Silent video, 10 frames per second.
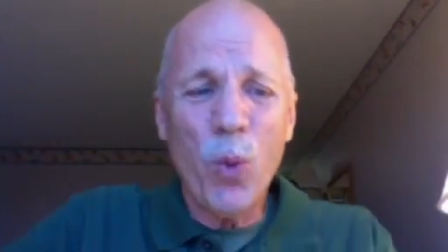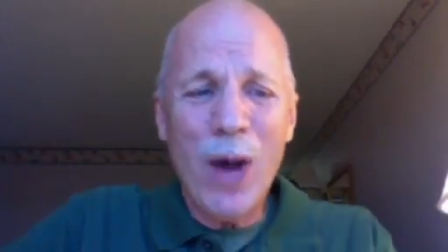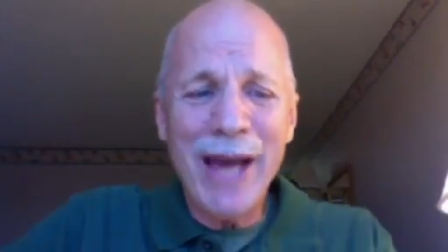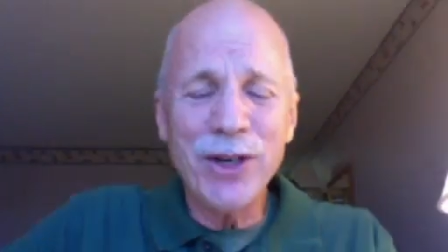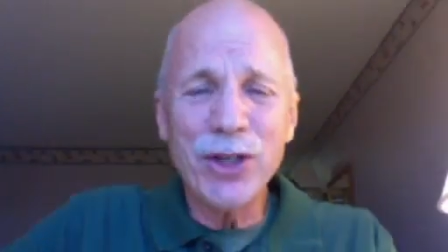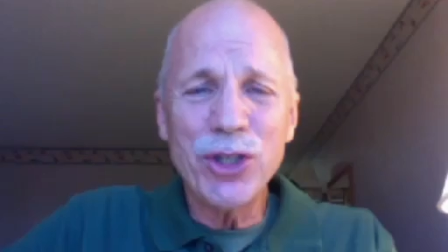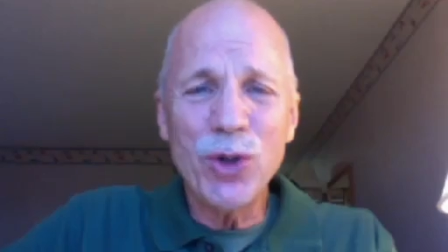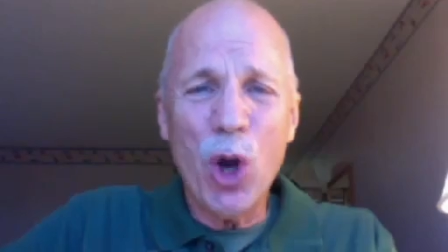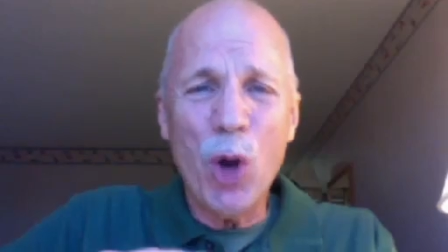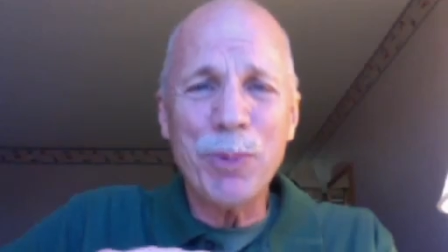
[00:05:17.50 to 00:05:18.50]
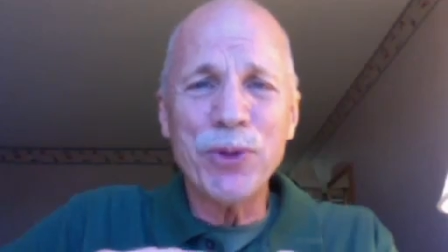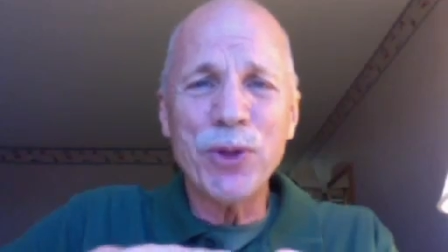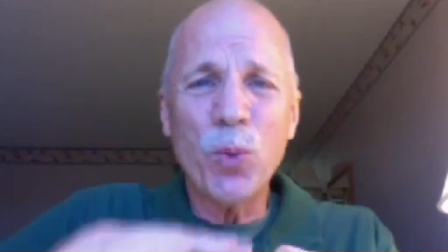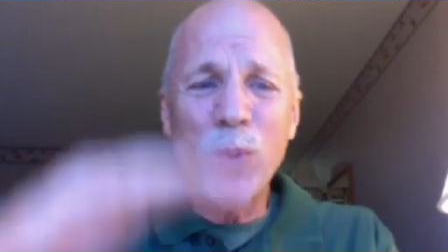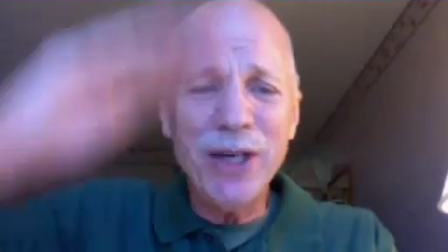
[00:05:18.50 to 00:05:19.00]
And the longer you
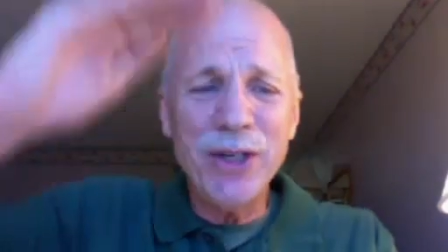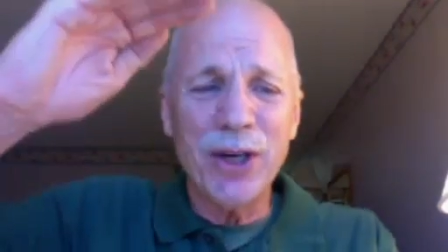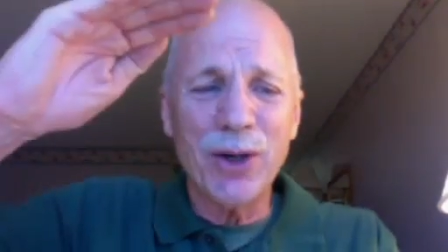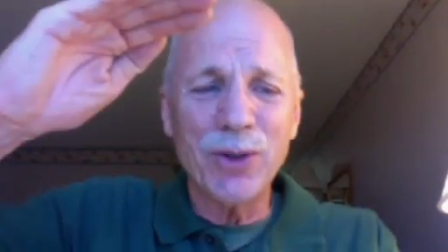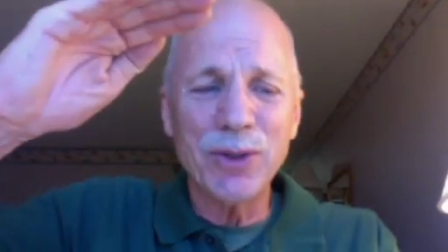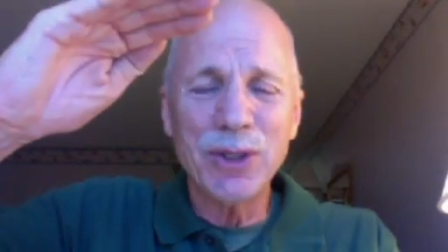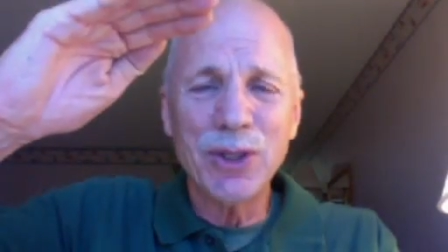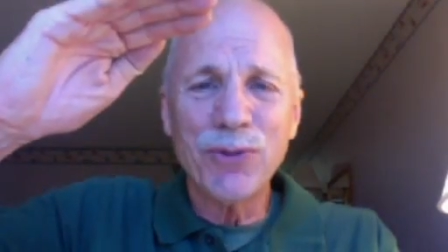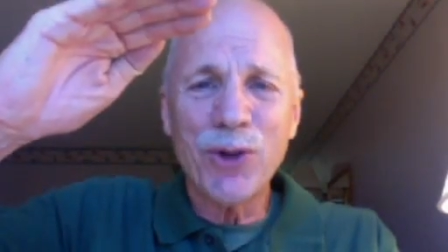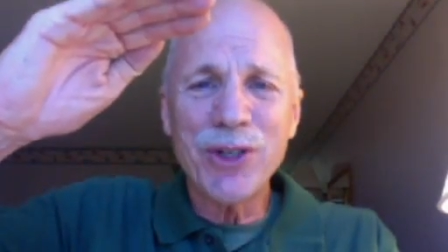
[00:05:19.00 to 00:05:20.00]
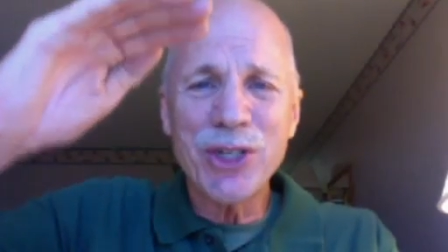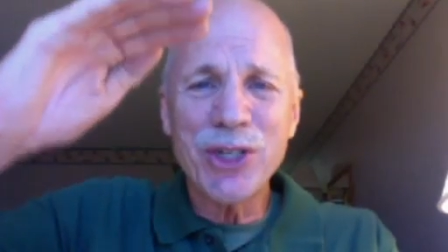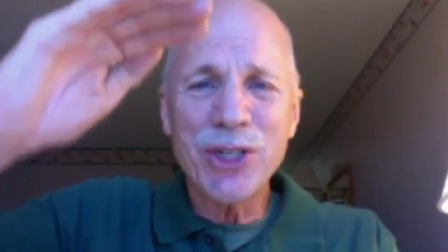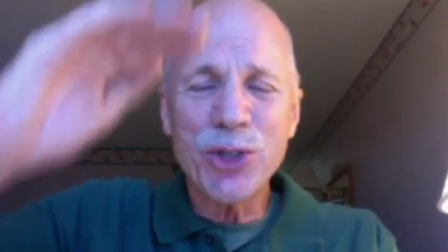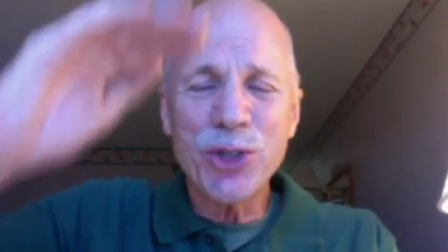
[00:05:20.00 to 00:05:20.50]
talk, the wider
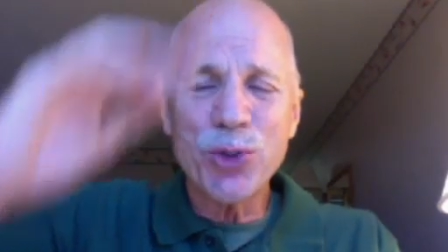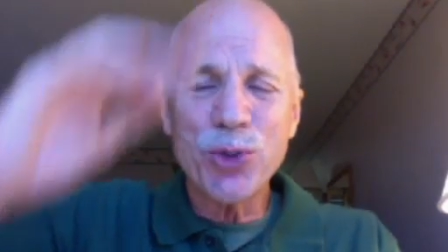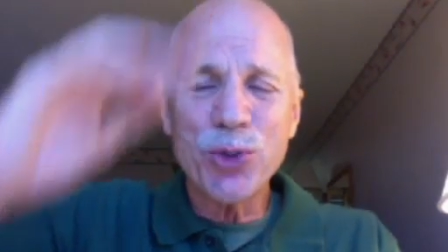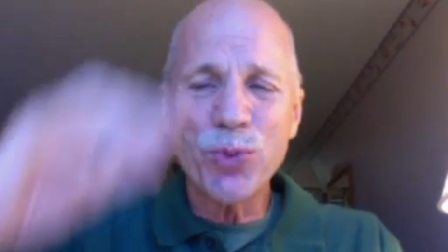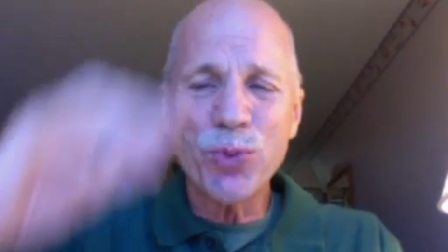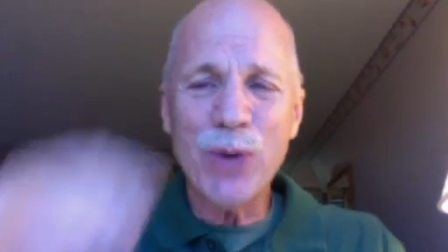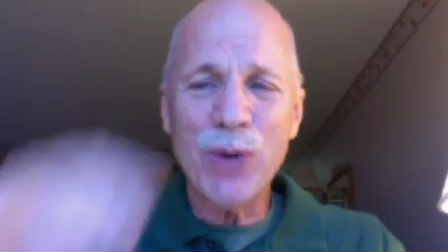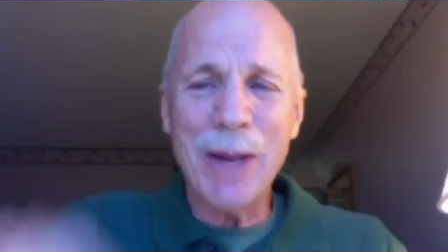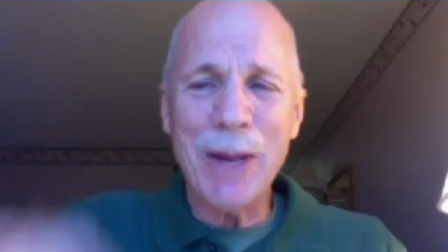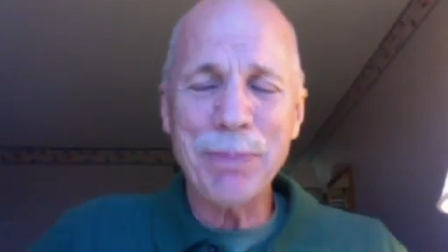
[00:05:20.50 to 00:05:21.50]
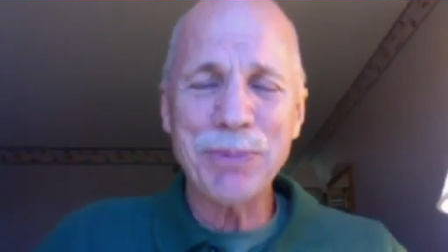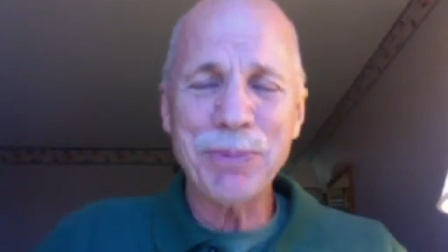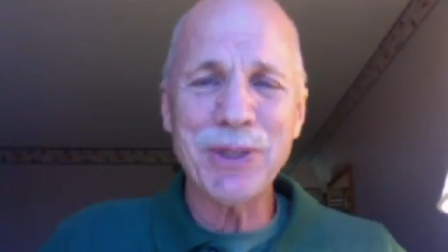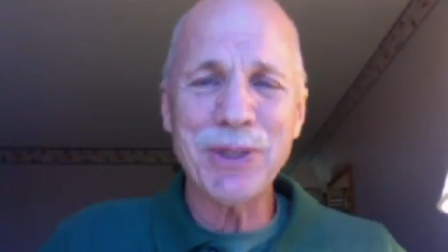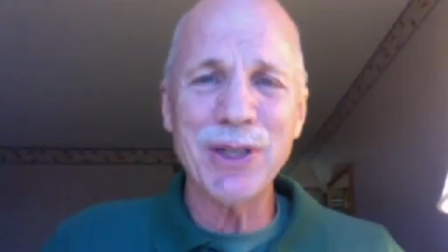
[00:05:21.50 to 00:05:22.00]
you open the window
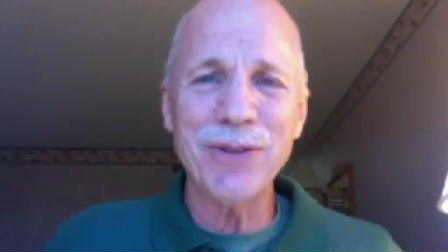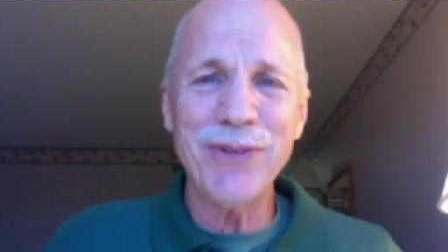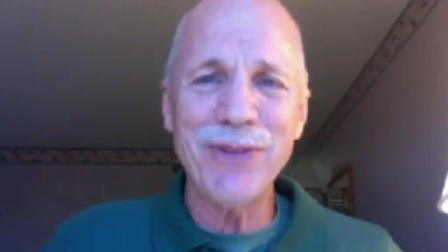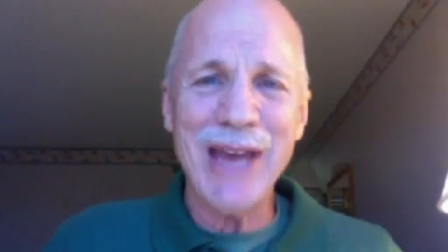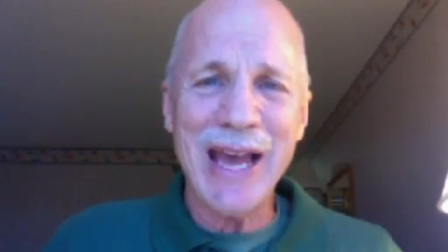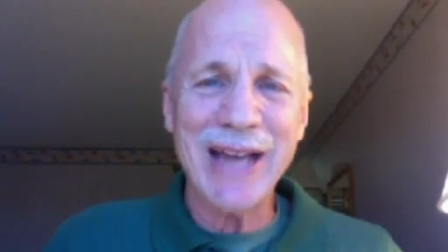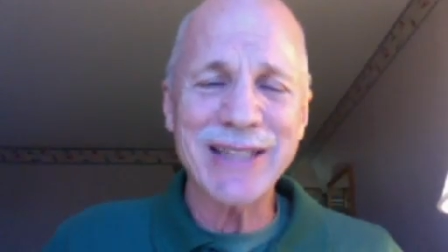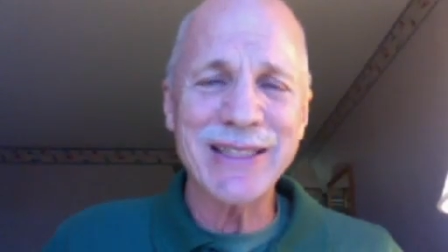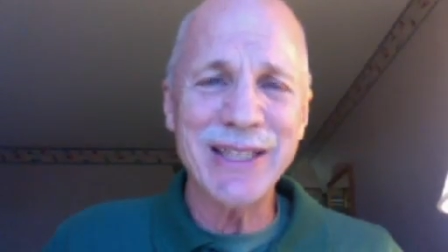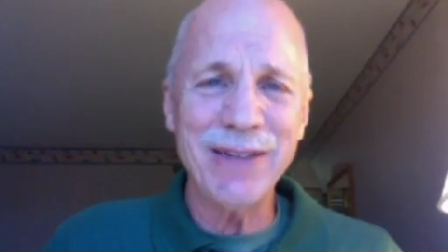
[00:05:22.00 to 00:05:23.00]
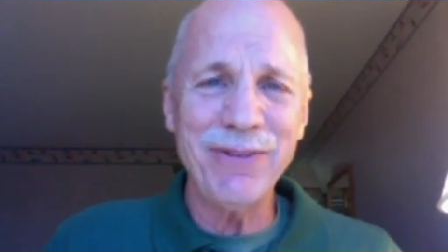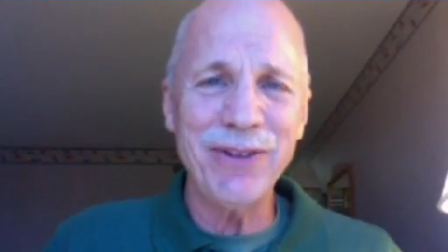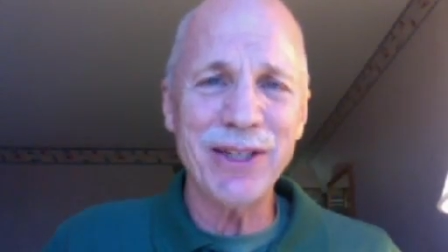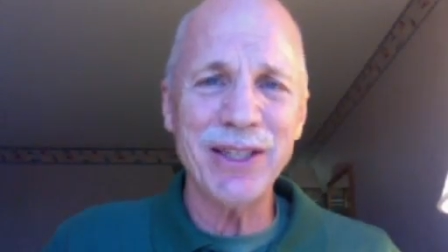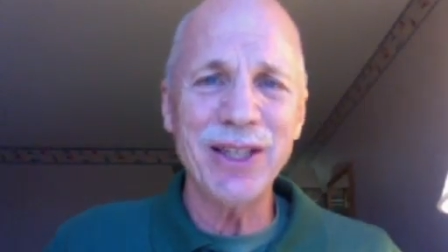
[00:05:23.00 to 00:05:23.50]
for disruptive
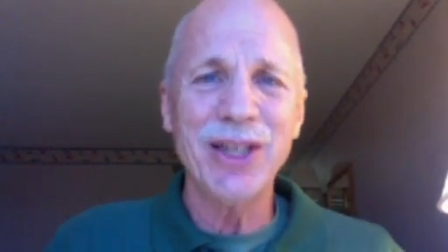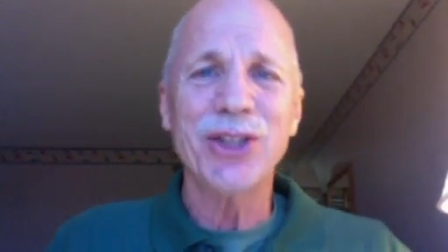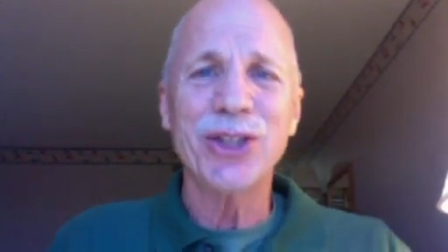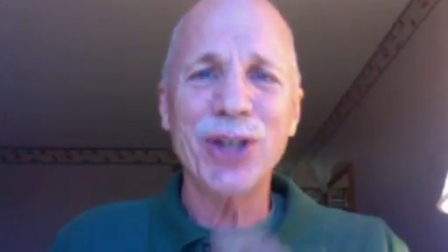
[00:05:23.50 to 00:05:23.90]
activity.